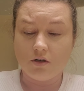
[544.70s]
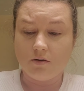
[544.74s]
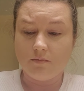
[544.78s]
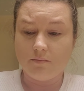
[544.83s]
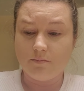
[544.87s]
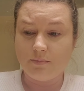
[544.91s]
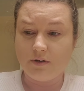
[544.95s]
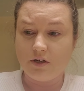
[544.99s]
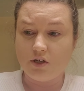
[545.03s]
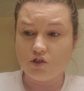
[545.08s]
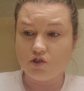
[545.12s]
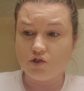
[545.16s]

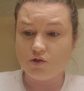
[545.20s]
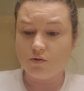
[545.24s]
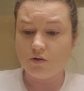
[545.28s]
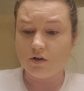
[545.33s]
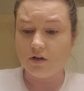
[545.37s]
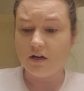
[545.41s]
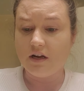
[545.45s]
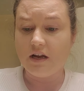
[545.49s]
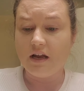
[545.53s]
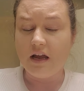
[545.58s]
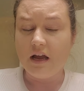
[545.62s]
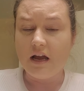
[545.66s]
being
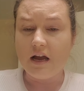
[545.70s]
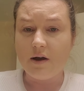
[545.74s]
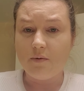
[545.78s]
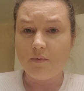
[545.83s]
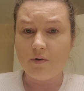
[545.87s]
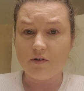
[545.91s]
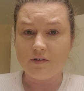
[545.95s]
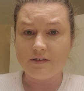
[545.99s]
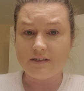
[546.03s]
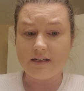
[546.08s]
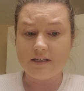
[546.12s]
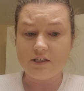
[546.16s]
short. I
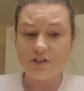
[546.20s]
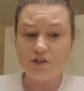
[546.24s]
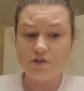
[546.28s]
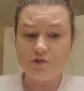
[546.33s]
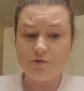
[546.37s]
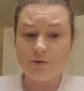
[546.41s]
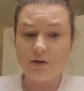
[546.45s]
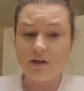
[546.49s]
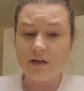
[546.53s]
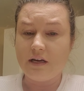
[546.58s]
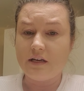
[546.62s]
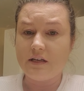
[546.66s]
wear a size
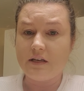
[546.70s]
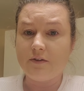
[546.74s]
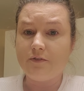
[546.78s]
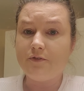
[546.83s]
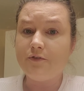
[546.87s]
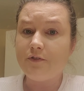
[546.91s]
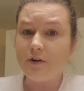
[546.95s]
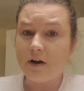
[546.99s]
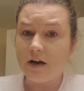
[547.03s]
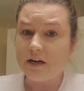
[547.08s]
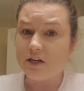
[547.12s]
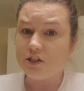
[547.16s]
3, and to
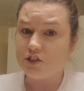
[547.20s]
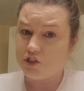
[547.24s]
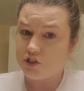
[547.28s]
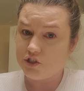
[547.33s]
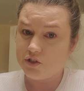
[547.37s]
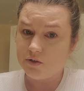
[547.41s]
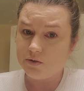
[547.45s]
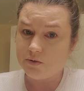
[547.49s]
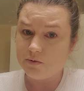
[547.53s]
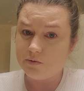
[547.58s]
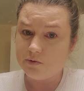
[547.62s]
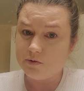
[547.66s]
find
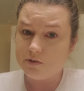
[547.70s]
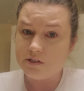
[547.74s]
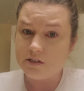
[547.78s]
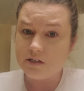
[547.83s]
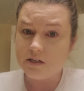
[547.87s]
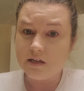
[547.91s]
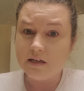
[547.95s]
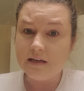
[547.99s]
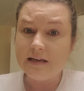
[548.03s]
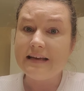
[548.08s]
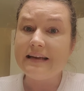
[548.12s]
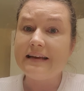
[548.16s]
shoes,
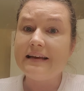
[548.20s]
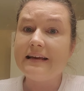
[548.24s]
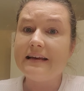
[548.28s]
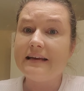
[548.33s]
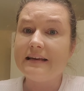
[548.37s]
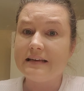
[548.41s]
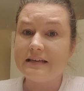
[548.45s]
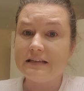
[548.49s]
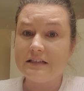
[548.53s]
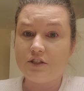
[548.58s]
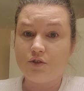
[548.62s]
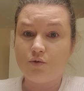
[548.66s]

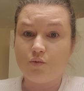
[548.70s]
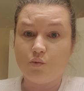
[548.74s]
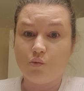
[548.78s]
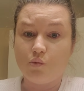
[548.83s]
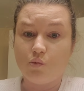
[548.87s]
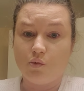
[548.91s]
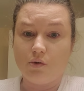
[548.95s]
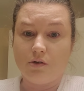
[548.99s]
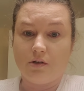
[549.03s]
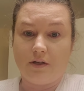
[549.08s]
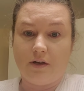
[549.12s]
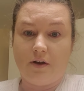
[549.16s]
it's
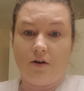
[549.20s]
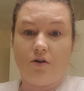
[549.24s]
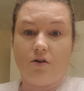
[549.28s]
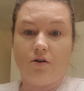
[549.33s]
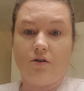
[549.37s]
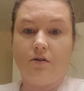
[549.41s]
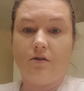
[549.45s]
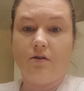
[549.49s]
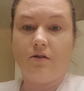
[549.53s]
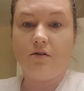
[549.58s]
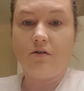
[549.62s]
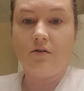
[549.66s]
really
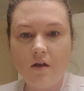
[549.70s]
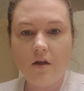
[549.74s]
hard.